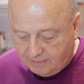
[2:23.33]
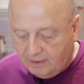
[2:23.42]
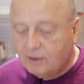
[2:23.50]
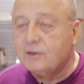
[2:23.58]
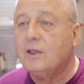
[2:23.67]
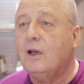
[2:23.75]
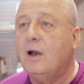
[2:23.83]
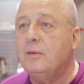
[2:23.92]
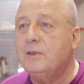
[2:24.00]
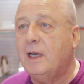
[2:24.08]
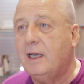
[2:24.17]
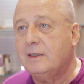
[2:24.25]
this
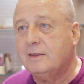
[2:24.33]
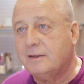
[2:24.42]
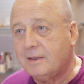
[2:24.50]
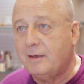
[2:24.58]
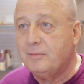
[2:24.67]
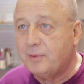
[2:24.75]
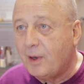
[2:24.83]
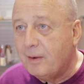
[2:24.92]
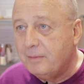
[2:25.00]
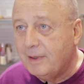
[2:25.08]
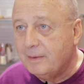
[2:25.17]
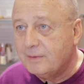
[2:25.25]
object has some
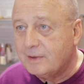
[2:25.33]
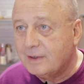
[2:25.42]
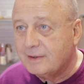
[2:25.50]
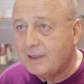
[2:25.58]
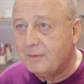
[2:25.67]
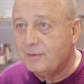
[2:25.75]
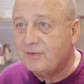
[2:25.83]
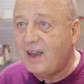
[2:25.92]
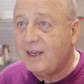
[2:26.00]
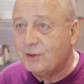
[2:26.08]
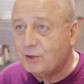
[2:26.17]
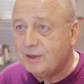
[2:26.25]
problems, some
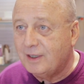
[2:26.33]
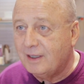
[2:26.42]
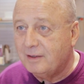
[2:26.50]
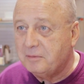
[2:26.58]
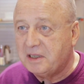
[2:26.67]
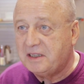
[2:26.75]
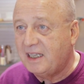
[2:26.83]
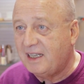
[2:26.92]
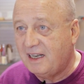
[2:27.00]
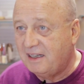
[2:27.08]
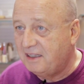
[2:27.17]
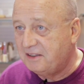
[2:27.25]
functional,
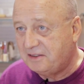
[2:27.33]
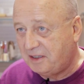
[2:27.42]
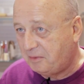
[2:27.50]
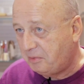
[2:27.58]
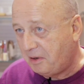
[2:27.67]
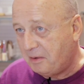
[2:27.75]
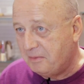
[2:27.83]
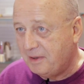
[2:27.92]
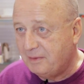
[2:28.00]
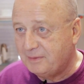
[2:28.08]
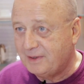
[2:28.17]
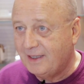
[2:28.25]
materialistic
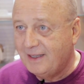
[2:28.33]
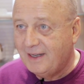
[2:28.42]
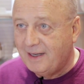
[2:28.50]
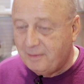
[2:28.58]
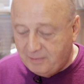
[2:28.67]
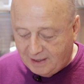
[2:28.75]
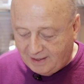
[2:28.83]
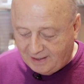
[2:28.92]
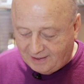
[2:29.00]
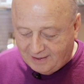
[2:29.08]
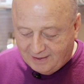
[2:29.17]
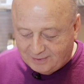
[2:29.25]
problems.
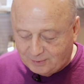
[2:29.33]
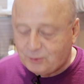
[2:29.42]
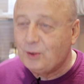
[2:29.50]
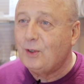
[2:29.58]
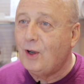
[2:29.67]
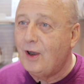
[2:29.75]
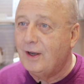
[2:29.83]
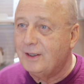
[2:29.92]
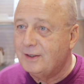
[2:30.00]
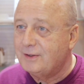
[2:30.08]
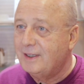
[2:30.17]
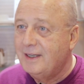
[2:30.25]
Meaning, the two
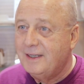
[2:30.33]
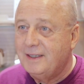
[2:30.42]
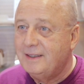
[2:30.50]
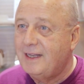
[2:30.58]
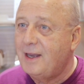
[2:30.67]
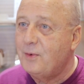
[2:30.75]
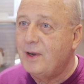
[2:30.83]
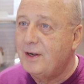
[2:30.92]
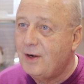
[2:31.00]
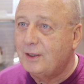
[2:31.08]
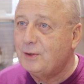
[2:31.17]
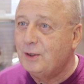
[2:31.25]
chorists, they were
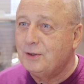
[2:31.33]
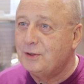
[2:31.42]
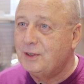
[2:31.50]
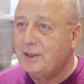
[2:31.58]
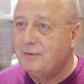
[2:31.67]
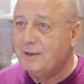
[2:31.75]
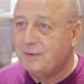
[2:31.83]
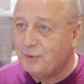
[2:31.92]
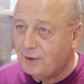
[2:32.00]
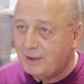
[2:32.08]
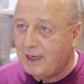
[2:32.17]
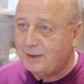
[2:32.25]
not conceived
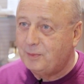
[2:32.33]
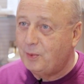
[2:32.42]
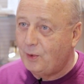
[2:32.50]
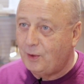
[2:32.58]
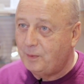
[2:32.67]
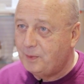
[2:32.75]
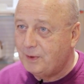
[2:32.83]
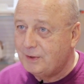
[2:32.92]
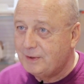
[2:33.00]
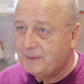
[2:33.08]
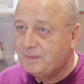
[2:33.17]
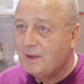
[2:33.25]
for that
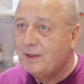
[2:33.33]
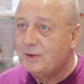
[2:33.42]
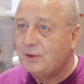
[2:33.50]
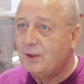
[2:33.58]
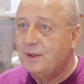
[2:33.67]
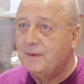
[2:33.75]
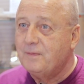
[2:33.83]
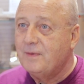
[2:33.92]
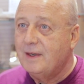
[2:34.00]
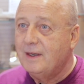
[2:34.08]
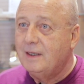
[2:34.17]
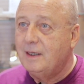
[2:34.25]
purpose, so
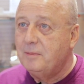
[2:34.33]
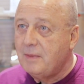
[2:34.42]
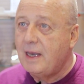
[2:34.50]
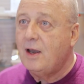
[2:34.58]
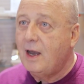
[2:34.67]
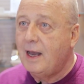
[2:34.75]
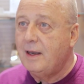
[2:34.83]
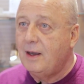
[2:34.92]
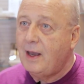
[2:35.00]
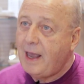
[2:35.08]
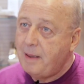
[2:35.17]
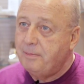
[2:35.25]
it may
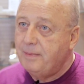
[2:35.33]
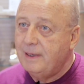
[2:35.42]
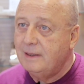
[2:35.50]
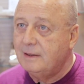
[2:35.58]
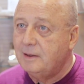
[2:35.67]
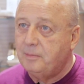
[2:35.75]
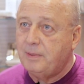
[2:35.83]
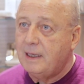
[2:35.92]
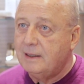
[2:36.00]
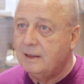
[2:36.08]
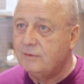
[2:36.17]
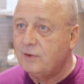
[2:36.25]
happen,
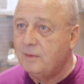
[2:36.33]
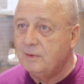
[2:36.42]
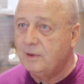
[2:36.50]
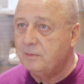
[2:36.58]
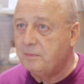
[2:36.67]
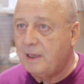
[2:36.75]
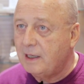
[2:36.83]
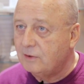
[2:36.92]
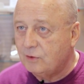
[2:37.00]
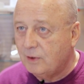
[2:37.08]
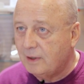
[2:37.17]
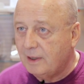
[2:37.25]
dependent from the
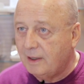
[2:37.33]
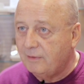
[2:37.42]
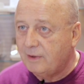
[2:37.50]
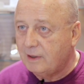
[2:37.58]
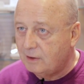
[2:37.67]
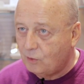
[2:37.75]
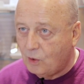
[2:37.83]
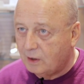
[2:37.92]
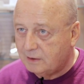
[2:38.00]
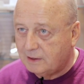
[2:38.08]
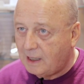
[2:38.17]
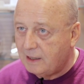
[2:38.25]
place you are living and the
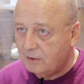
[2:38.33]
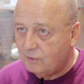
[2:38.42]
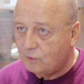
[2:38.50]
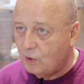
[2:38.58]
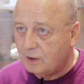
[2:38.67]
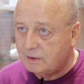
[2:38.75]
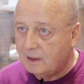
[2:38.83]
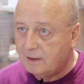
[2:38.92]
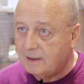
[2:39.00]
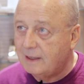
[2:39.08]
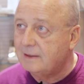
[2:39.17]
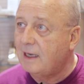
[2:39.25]
water, kind of
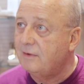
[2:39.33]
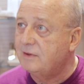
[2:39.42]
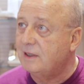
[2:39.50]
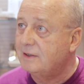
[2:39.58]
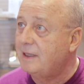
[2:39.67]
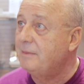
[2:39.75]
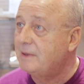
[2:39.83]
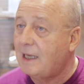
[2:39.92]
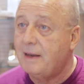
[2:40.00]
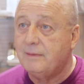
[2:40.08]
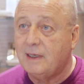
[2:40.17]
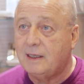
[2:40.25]
water, that after some
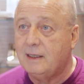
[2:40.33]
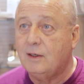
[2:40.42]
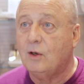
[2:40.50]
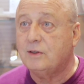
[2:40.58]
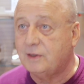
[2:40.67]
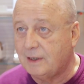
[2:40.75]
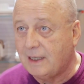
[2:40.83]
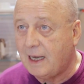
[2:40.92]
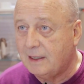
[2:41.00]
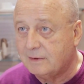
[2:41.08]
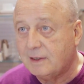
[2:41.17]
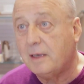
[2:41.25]
time they
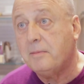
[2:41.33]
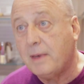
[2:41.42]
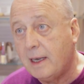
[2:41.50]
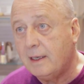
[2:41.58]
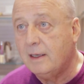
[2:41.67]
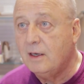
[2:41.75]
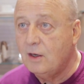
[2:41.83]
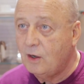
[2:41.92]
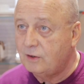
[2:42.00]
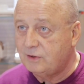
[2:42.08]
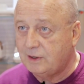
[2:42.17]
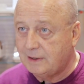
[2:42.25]
oxidize, they may
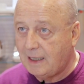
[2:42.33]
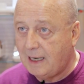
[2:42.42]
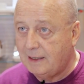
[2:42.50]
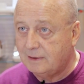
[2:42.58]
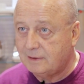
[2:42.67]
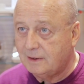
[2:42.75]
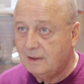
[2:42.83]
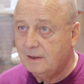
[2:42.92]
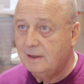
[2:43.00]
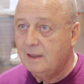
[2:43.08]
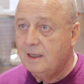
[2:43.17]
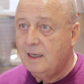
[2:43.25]
oxidize.
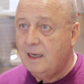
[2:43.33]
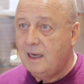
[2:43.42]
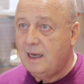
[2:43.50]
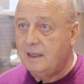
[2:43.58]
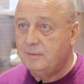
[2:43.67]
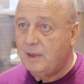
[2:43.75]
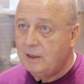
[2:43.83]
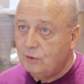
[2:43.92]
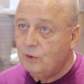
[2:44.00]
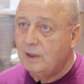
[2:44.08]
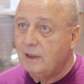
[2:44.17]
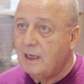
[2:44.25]
And by
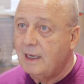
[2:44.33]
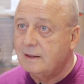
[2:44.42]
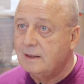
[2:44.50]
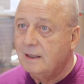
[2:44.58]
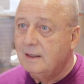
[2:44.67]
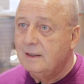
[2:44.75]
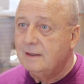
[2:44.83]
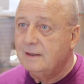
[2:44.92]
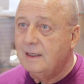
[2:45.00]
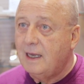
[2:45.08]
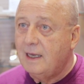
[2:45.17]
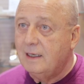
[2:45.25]
doing that,
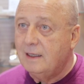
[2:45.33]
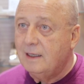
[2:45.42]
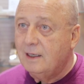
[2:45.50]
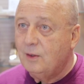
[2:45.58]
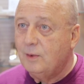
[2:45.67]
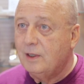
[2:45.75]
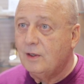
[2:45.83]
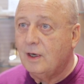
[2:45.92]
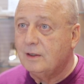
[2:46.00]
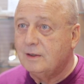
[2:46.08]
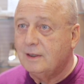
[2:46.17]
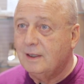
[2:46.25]
they will
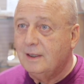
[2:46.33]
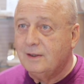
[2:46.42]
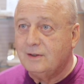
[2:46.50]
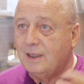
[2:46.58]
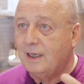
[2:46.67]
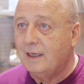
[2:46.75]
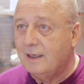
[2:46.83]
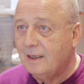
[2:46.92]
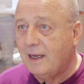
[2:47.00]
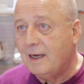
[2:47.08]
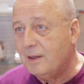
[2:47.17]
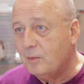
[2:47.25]
not sing
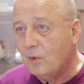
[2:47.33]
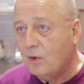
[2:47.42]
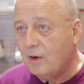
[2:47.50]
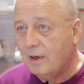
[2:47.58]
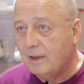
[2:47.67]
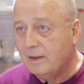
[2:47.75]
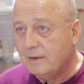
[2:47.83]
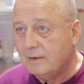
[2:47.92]
anymore.